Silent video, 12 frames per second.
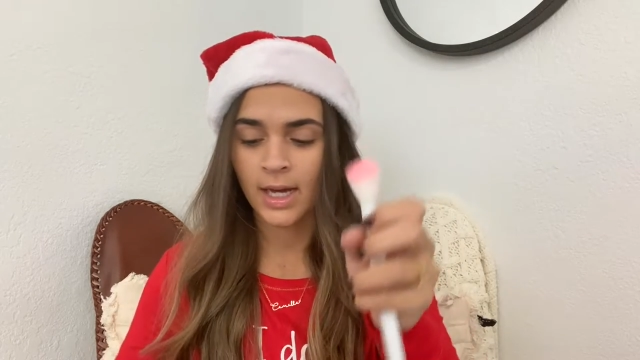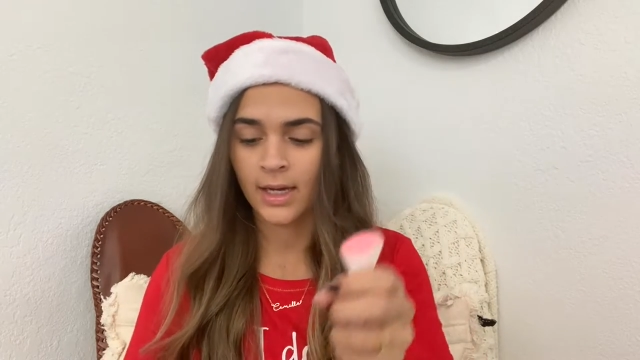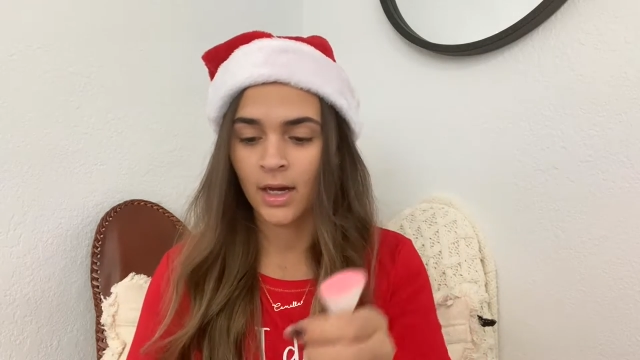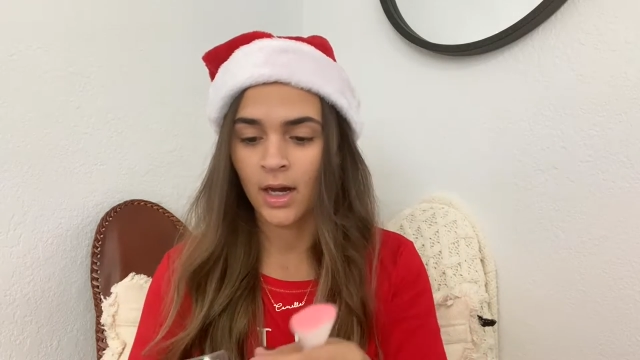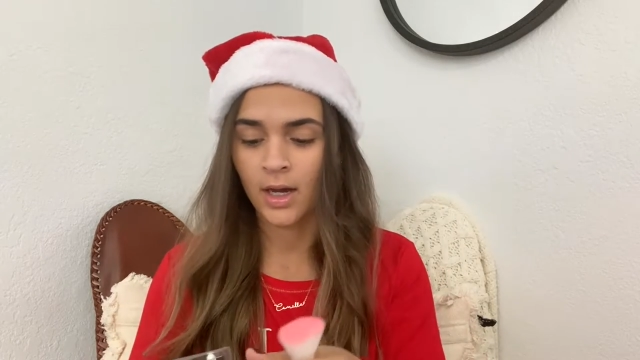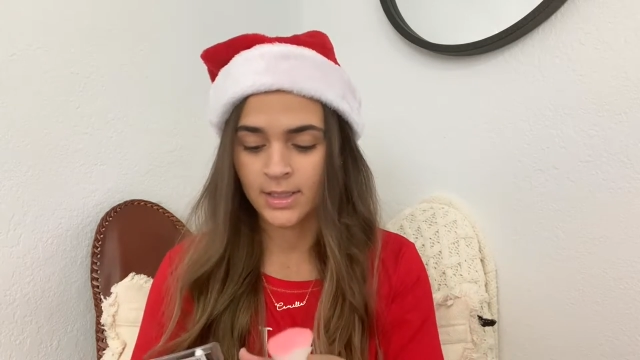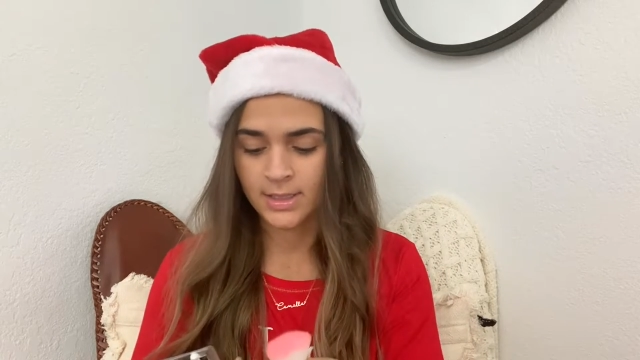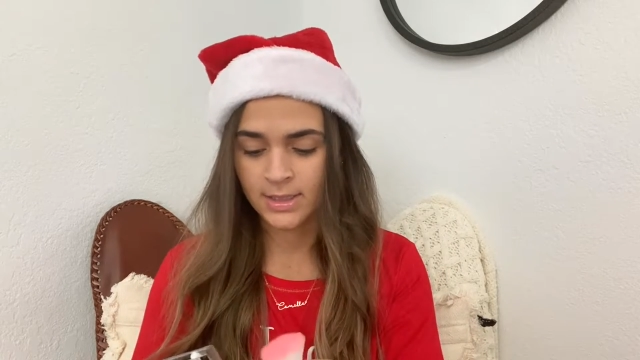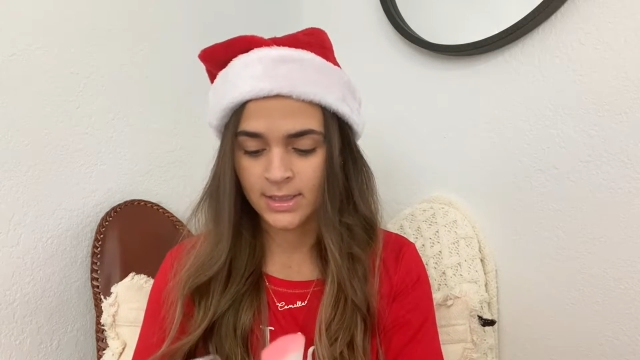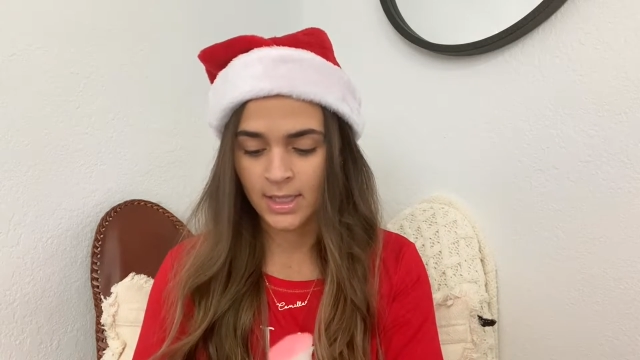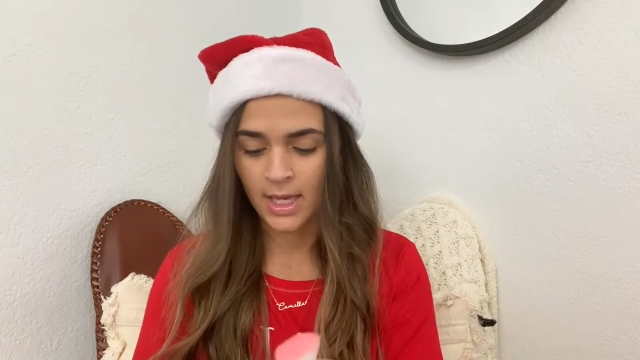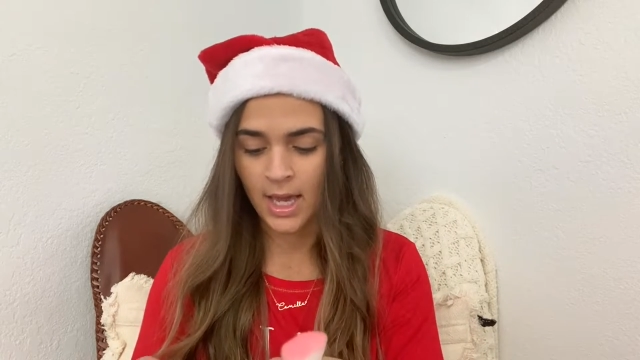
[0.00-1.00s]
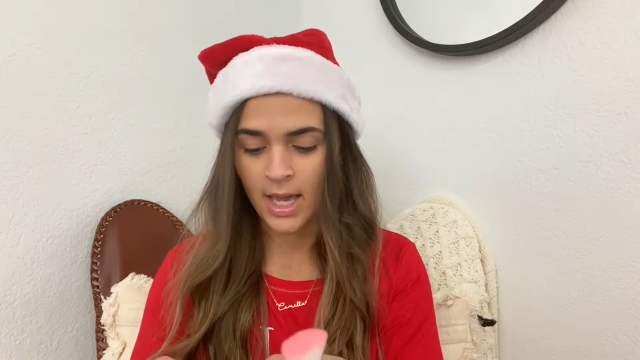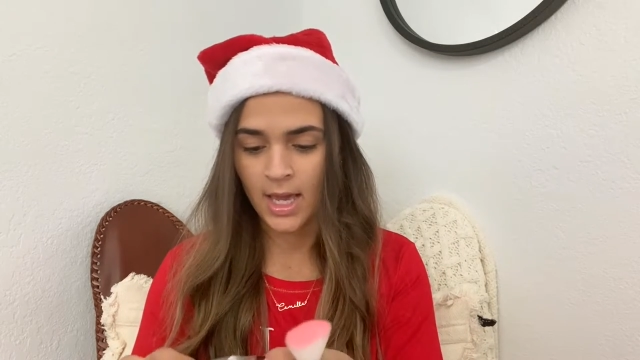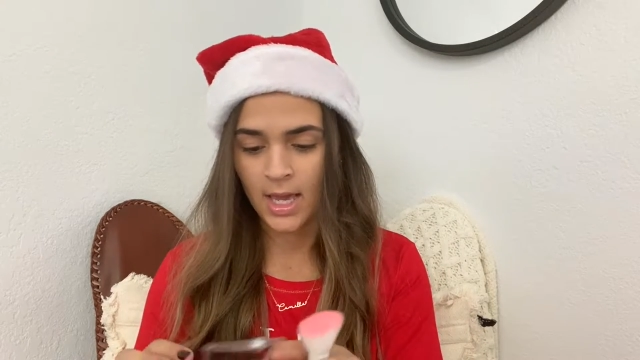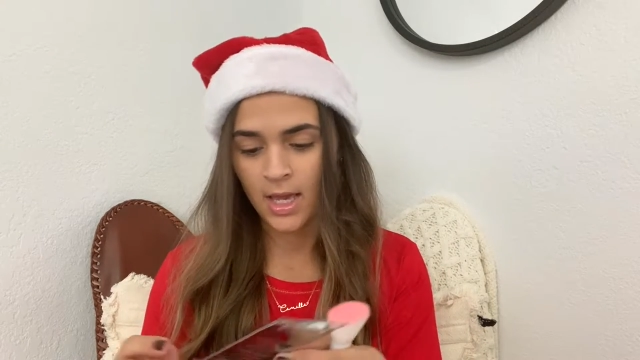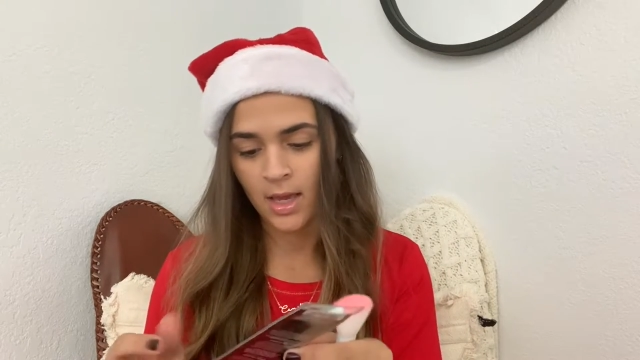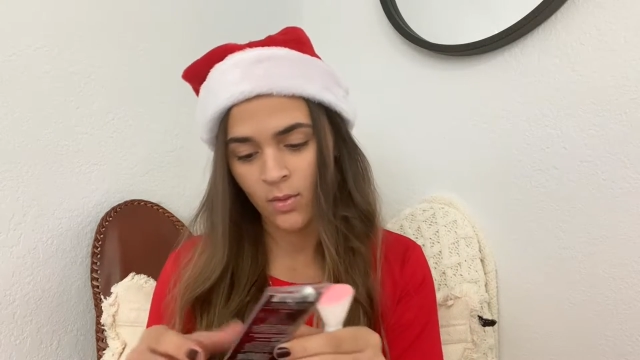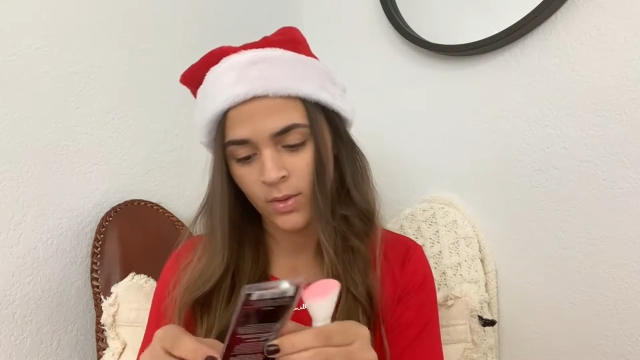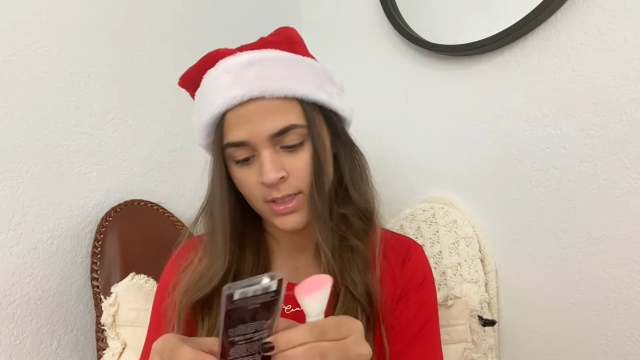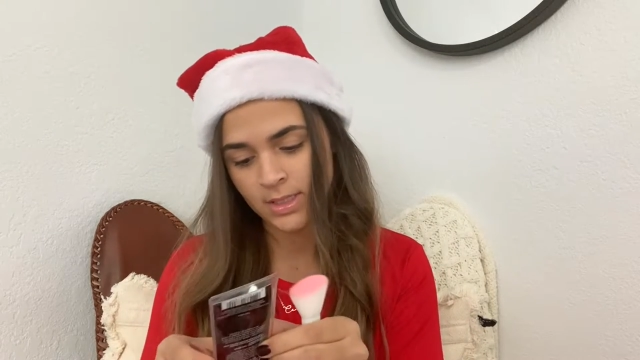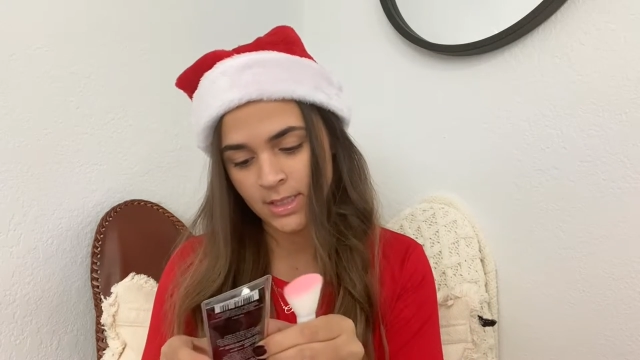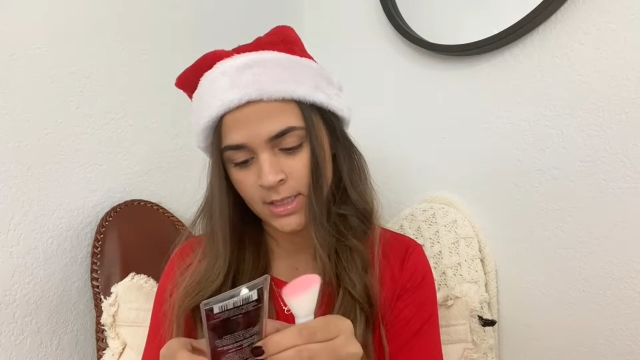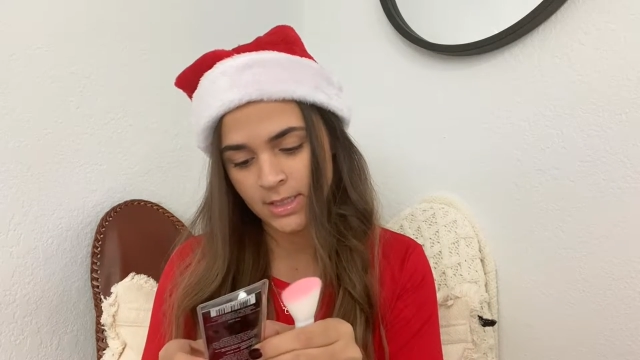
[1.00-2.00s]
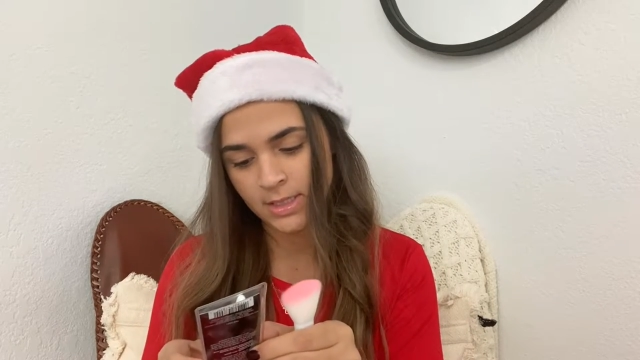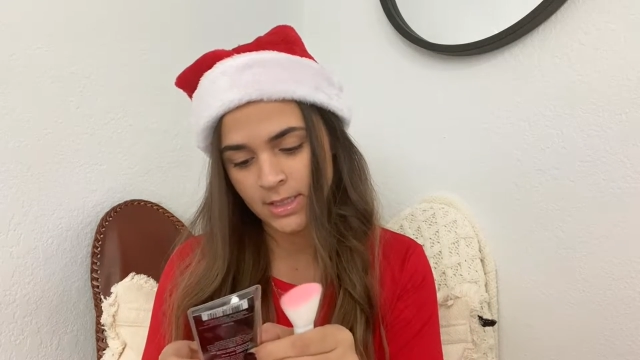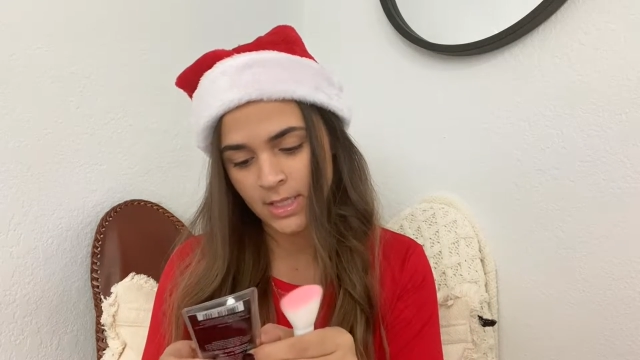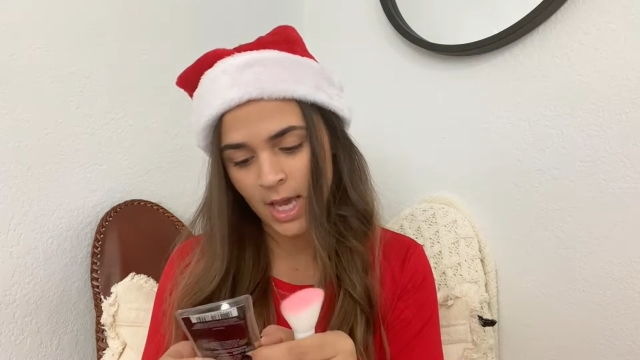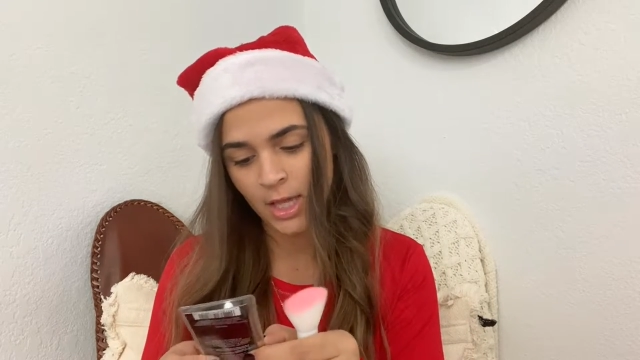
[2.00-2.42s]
I got a, what is this?